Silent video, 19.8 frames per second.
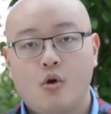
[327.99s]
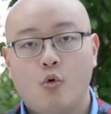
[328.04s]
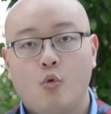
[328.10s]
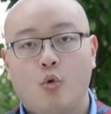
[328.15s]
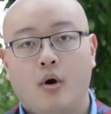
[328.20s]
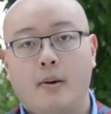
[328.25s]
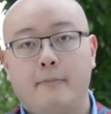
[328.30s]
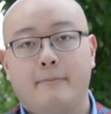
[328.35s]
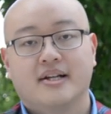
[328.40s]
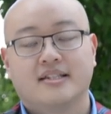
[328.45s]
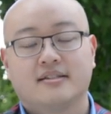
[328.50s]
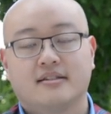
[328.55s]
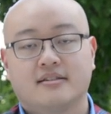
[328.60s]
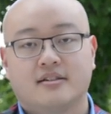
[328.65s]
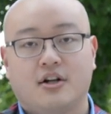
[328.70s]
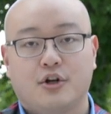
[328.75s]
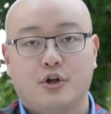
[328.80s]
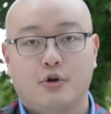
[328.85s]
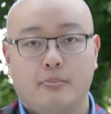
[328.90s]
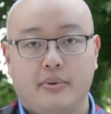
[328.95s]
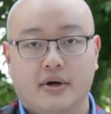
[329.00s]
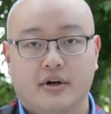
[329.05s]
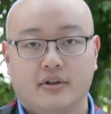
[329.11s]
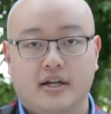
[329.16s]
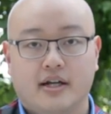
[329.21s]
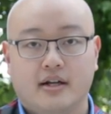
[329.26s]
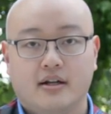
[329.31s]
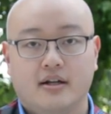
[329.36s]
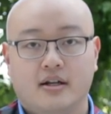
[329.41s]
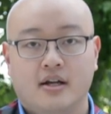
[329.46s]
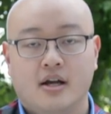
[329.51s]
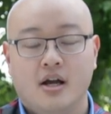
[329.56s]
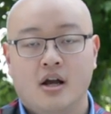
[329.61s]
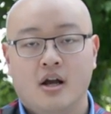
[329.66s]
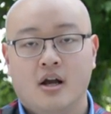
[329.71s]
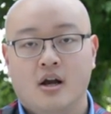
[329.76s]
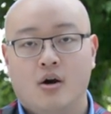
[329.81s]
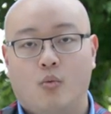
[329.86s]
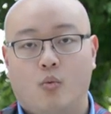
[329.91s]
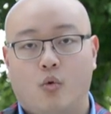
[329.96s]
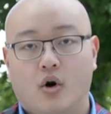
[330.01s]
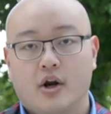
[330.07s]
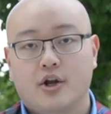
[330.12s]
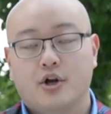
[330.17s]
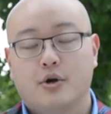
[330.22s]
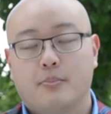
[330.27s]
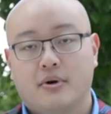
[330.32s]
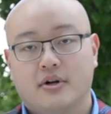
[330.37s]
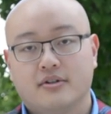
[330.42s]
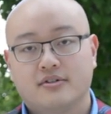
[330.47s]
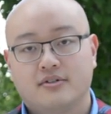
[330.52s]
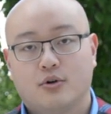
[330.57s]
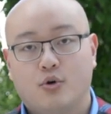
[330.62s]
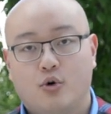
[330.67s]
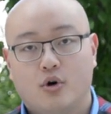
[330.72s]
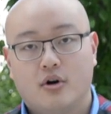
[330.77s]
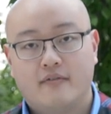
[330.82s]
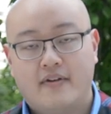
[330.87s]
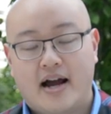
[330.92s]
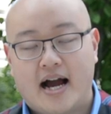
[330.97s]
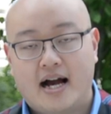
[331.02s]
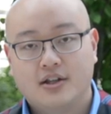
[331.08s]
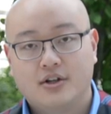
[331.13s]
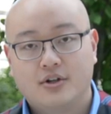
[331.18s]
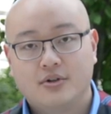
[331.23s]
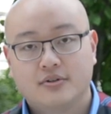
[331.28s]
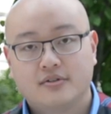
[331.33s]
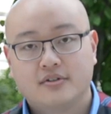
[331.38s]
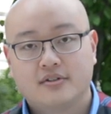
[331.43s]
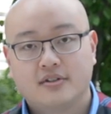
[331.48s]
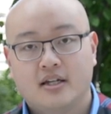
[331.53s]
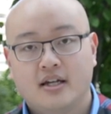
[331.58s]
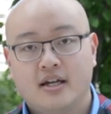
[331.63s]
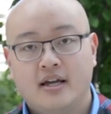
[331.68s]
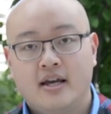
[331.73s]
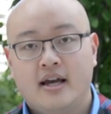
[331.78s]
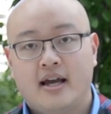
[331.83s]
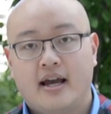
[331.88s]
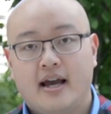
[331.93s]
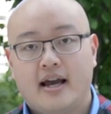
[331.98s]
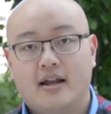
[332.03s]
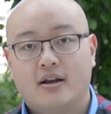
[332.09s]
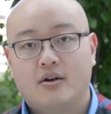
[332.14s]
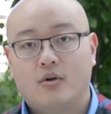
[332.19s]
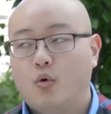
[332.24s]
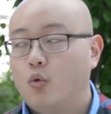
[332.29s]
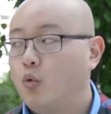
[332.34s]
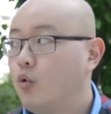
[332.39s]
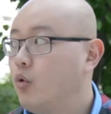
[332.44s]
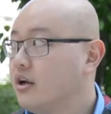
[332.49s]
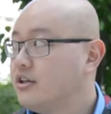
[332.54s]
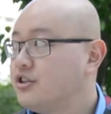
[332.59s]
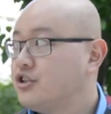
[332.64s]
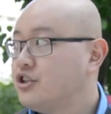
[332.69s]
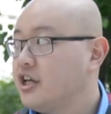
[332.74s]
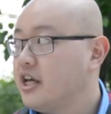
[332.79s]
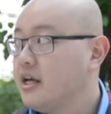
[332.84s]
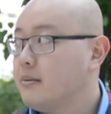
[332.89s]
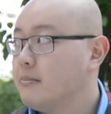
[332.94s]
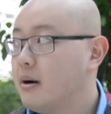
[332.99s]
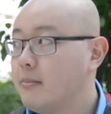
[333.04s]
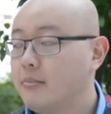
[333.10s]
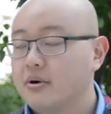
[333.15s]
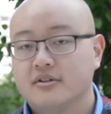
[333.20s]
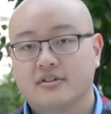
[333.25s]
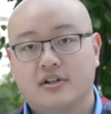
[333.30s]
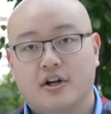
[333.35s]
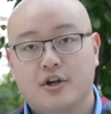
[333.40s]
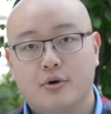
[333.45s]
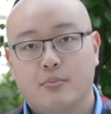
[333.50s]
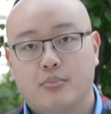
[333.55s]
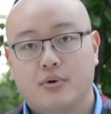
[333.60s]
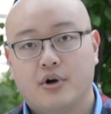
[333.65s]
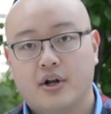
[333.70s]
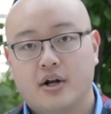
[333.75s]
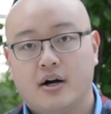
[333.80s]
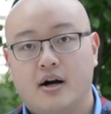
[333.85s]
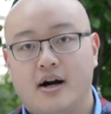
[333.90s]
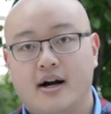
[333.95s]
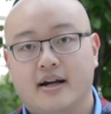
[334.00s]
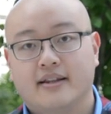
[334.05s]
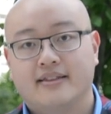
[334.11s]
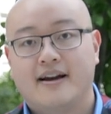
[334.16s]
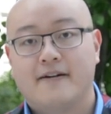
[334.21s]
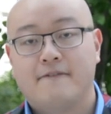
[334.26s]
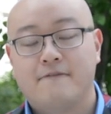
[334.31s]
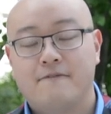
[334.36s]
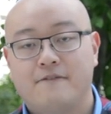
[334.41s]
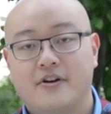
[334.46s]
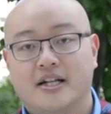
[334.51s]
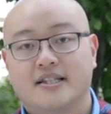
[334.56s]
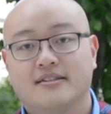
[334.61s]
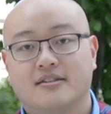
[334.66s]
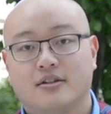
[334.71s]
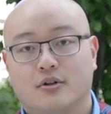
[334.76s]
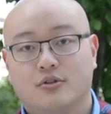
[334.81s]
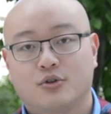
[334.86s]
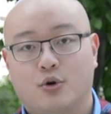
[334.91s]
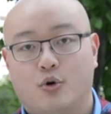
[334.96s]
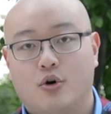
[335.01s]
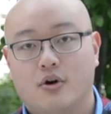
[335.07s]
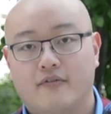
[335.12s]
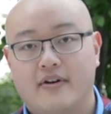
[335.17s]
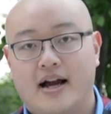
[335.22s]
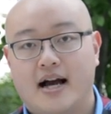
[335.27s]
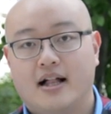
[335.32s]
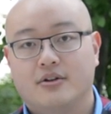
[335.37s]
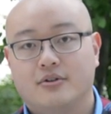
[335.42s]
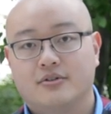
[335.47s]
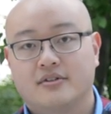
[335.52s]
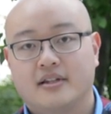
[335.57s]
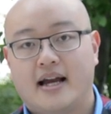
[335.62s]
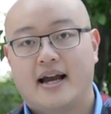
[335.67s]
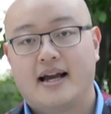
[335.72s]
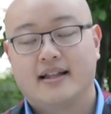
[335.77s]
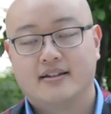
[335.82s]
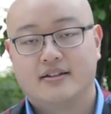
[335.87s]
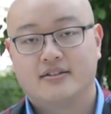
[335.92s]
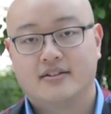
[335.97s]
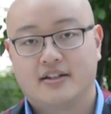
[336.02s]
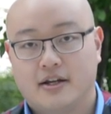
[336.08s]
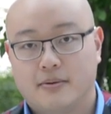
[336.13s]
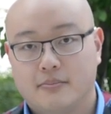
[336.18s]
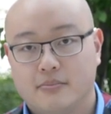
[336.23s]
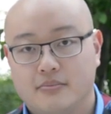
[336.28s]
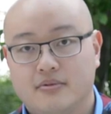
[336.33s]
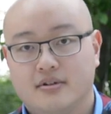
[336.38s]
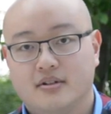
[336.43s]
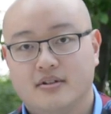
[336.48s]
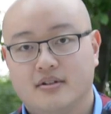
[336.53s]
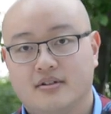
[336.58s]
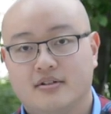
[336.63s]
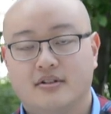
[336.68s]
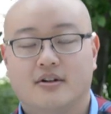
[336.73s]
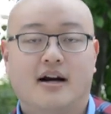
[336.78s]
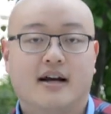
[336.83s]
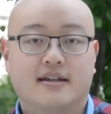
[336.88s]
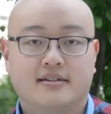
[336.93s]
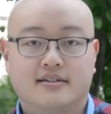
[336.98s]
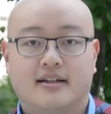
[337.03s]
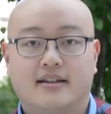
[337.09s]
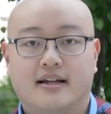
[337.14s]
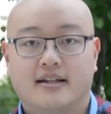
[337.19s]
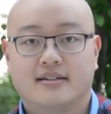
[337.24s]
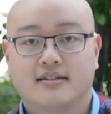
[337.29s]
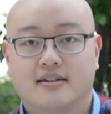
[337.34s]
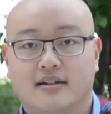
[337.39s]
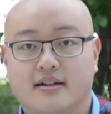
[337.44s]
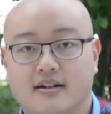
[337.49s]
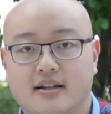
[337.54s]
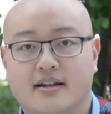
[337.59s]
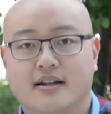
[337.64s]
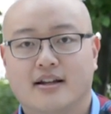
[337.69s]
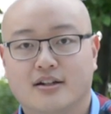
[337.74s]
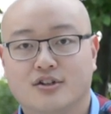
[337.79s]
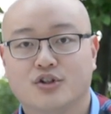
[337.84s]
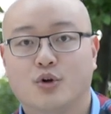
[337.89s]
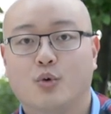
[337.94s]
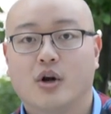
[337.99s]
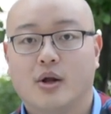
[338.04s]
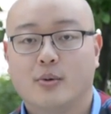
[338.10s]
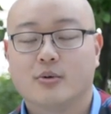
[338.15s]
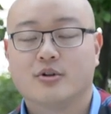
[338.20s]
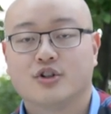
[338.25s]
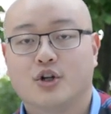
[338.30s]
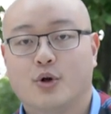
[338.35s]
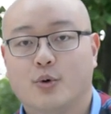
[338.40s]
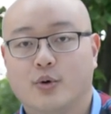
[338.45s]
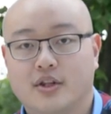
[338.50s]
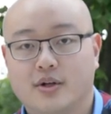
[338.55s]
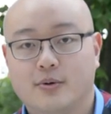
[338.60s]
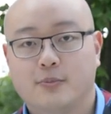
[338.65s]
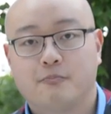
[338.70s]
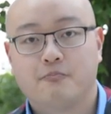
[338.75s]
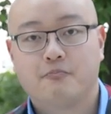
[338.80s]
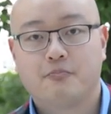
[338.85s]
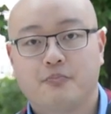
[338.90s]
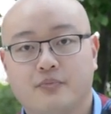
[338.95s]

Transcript: what business are you building, what are your personal core values, and which team members are you bringing on that fits those core values and the team. So I say that's in a nutshell what I would share with you.